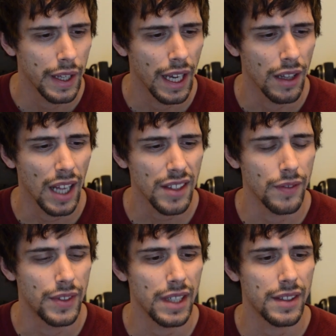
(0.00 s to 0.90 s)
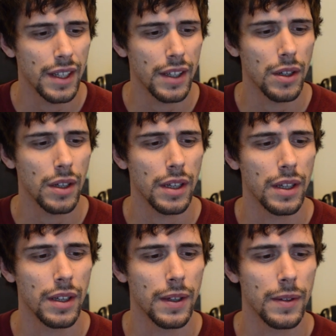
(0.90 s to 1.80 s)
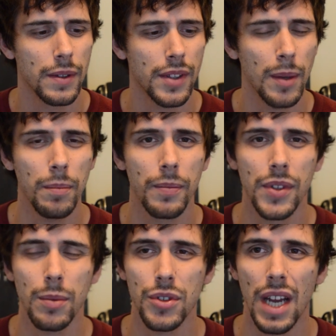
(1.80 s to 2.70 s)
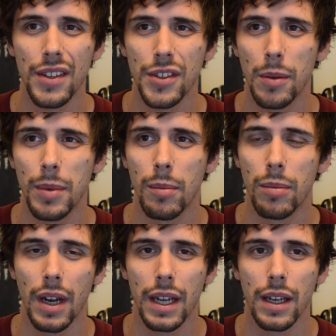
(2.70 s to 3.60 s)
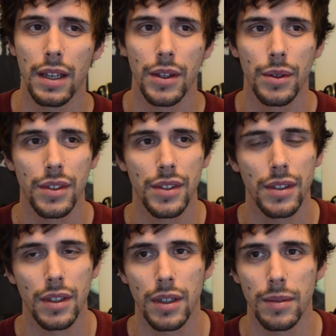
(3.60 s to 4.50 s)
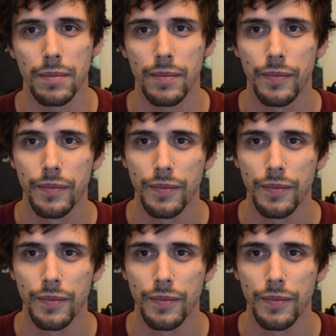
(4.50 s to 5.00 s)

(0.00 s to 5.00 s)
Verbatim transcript: yeah lots of detail some some tracks are a bit bright. I noticed um,